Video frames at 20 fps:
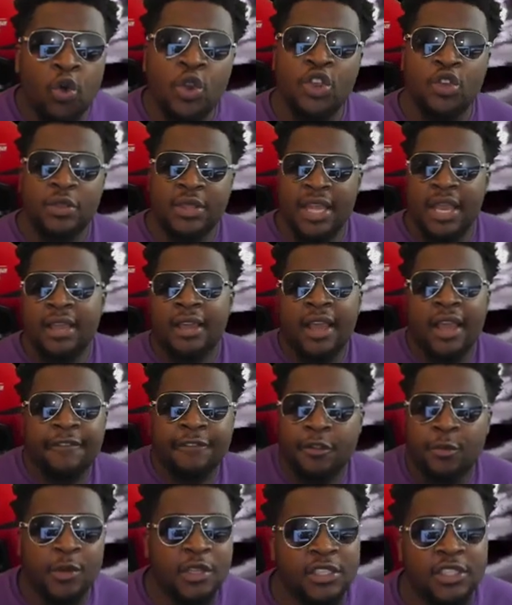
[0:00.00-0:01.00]
who do you think
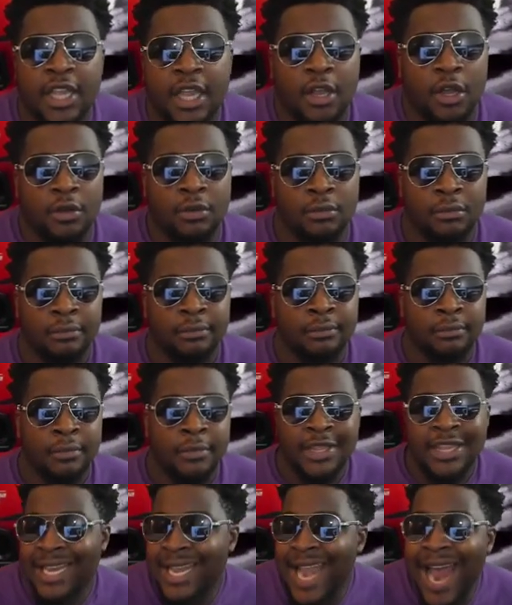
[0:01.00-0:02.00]
influenced J. Cole?
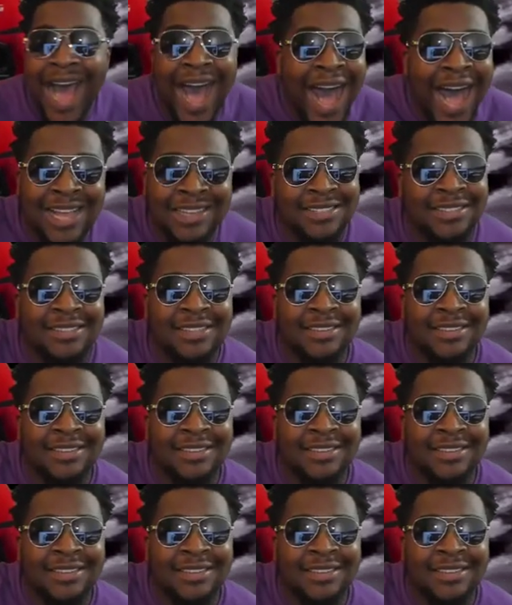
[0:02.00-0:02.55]
The Nas.